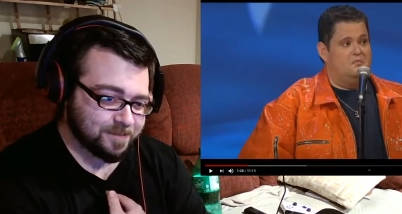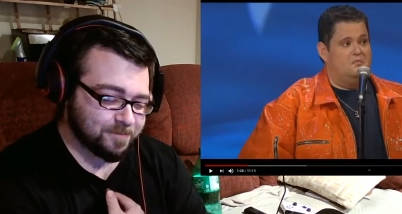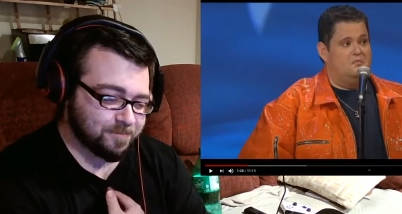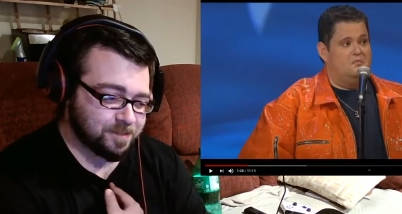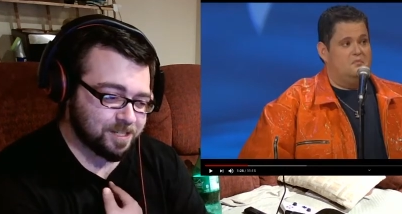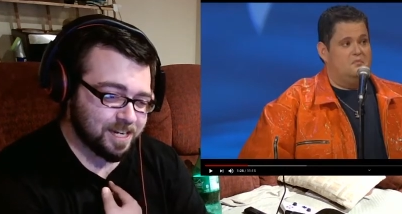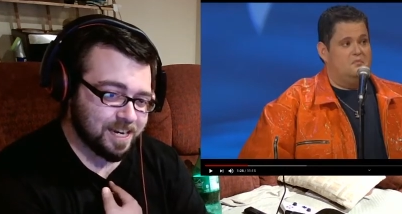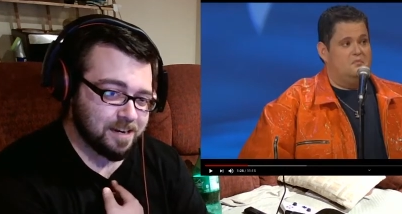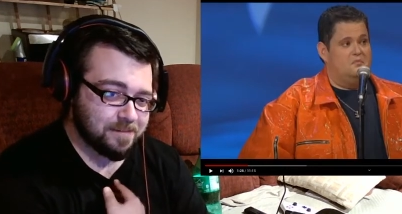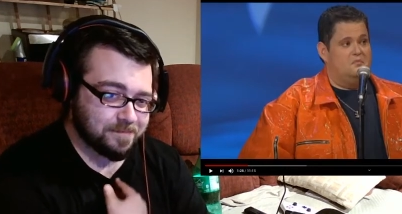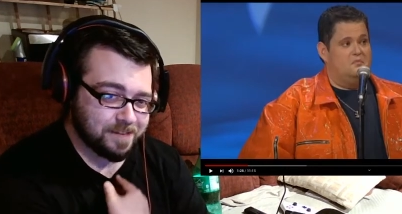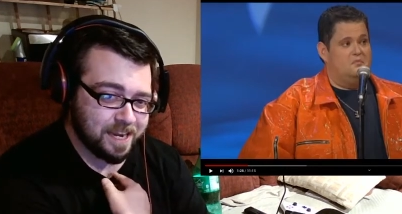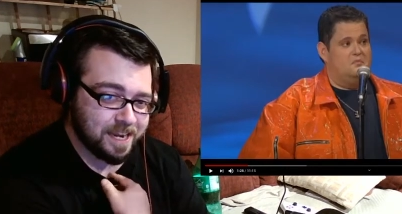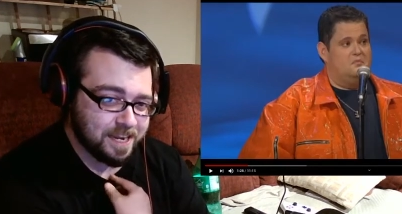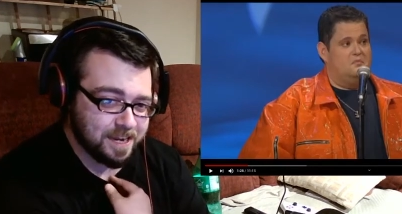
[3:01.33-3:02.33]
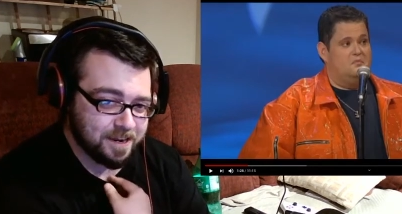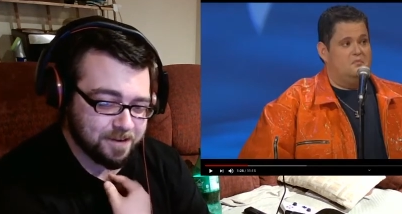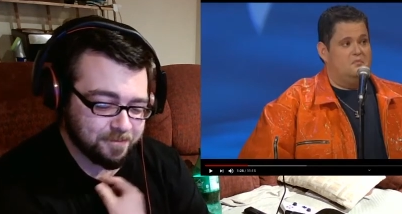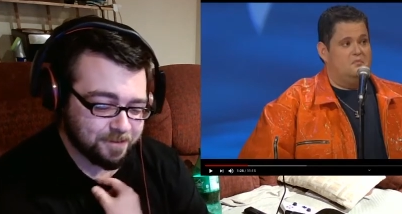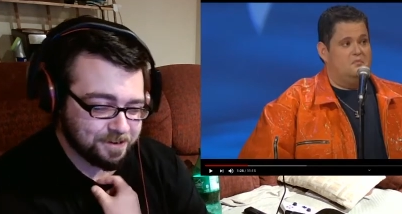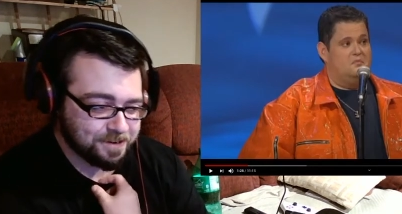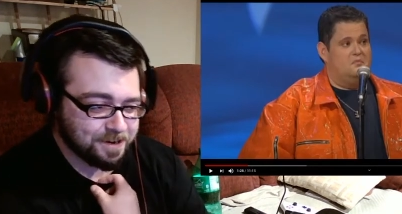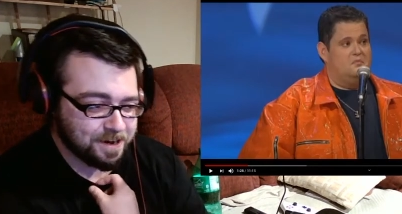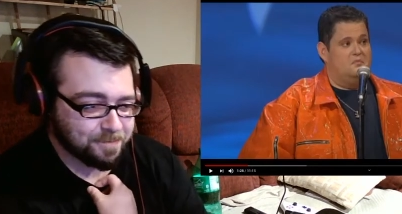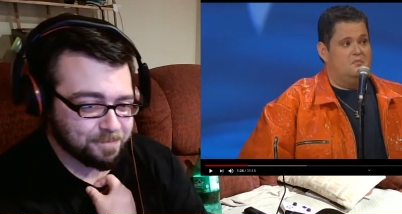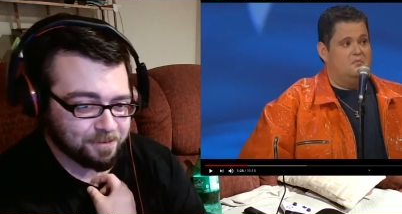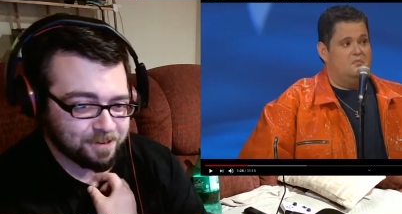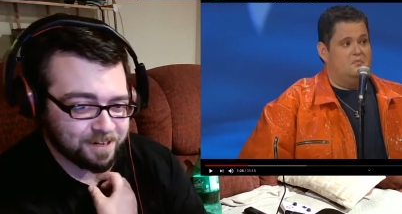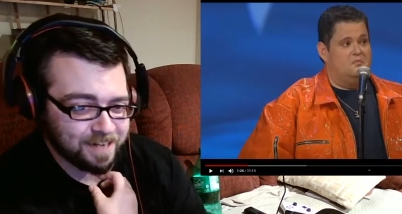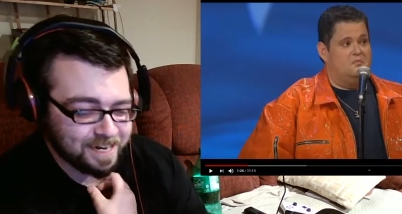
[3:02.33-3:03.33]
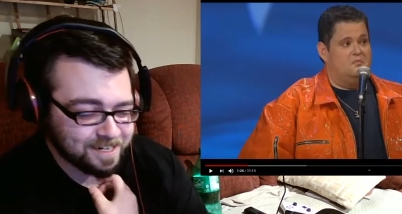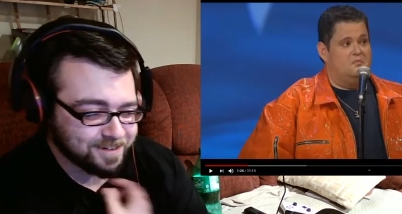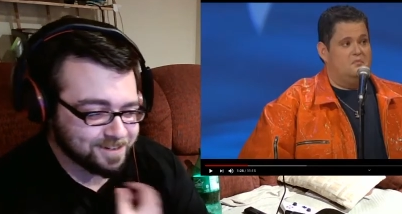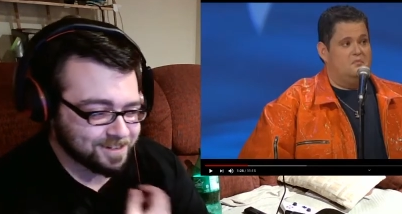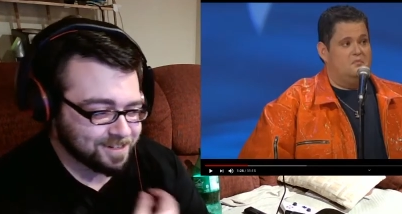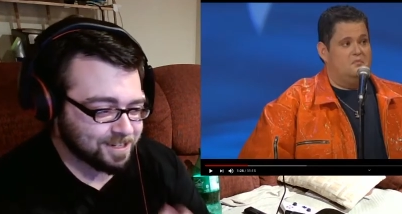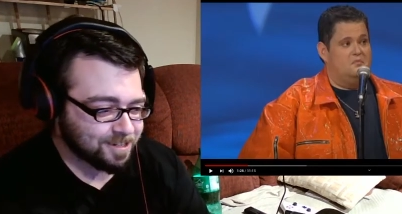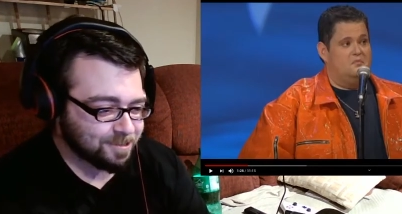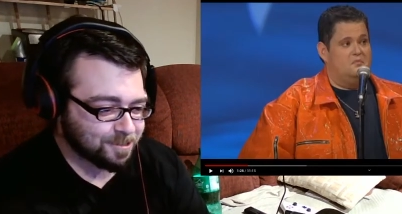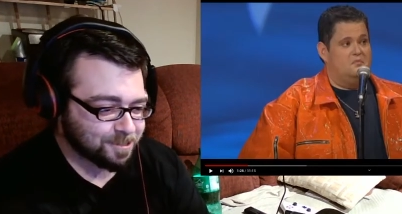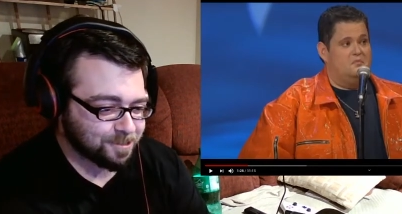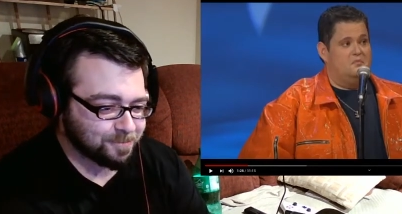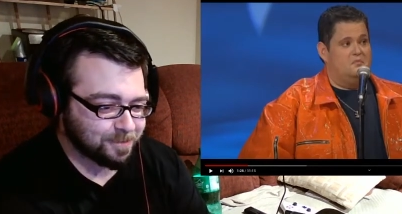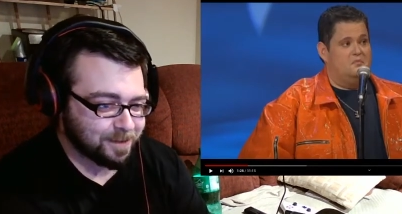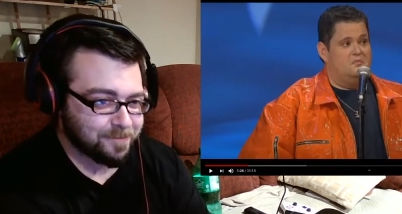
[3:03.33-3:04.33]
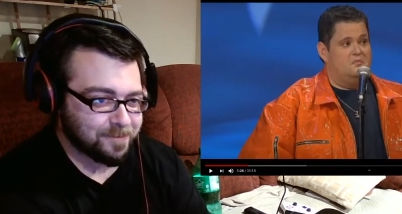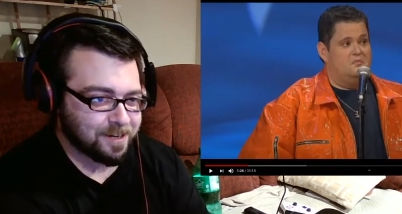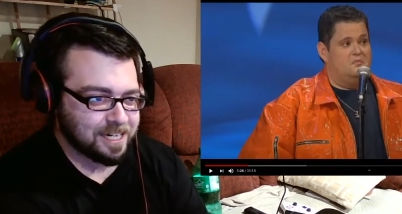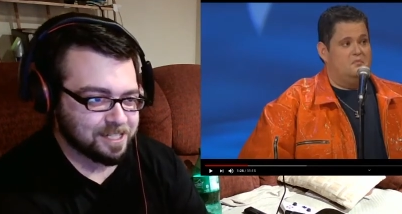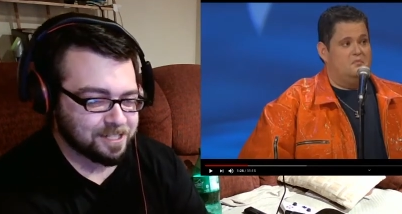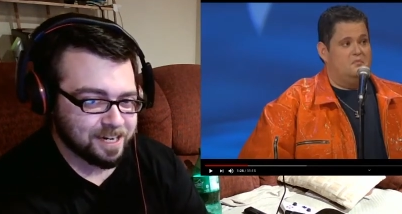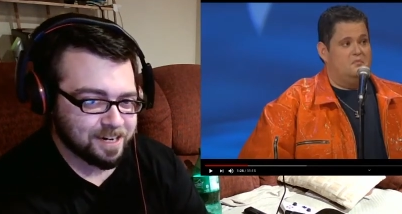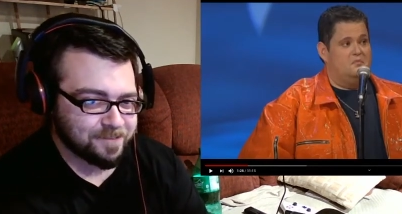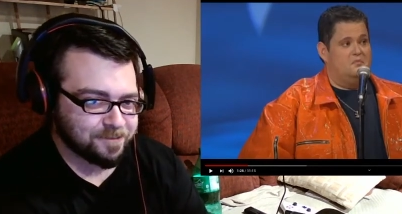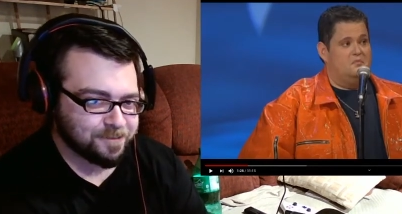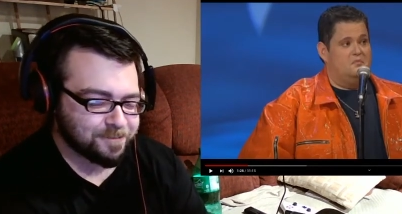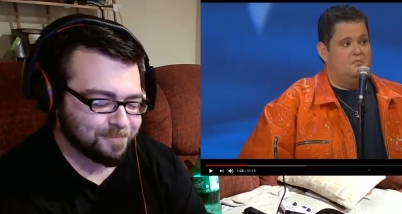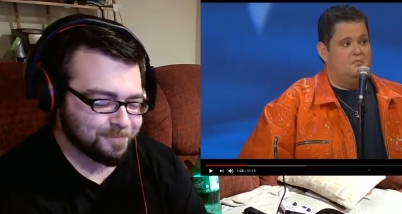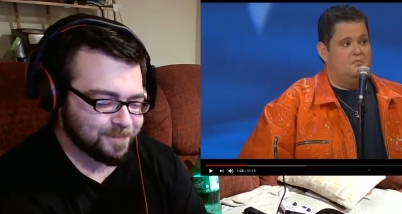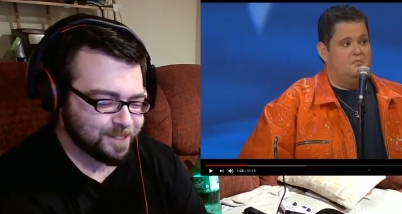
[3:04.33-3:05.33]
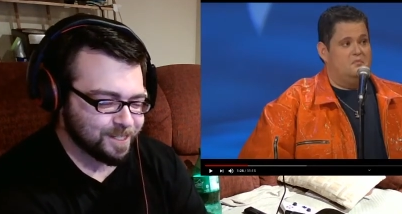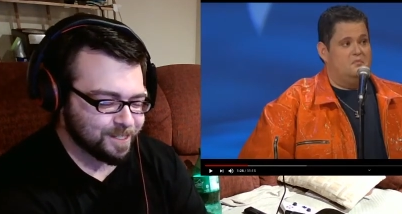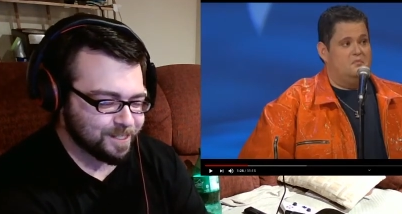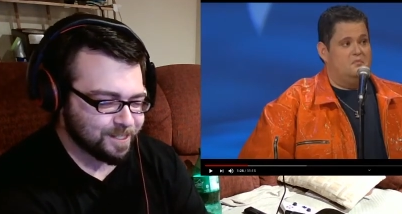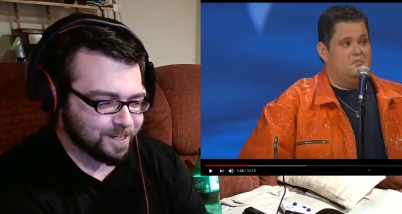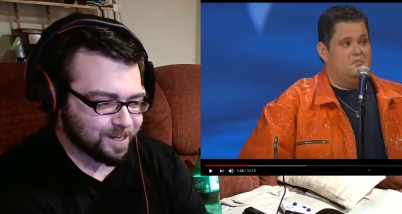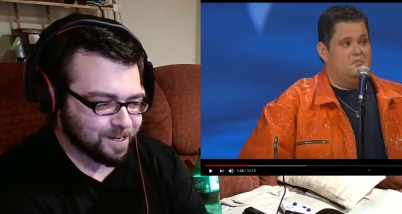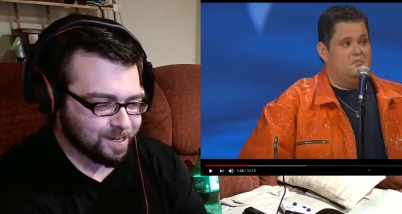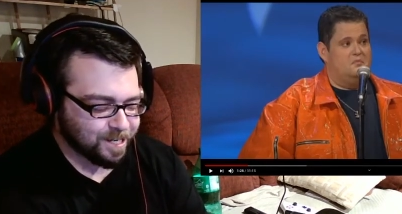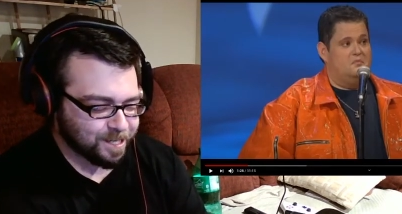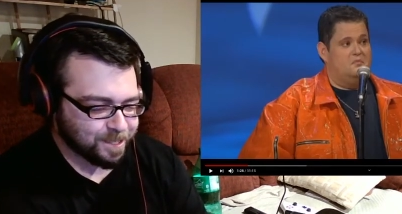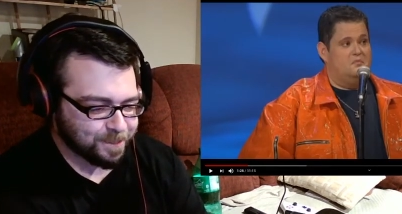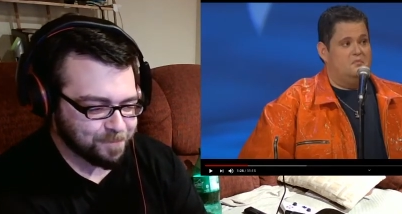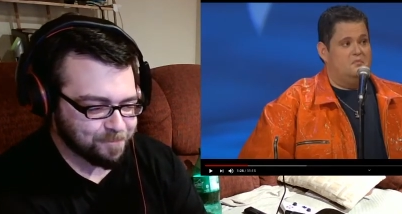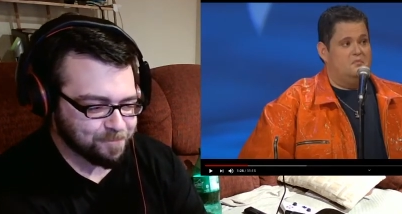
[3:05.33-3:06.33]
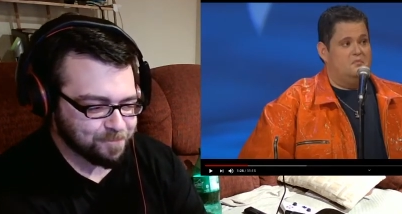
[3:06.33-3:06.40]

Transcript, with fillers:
Speaker 1: JFK, where the airport I usually go to whenever I travel. Um,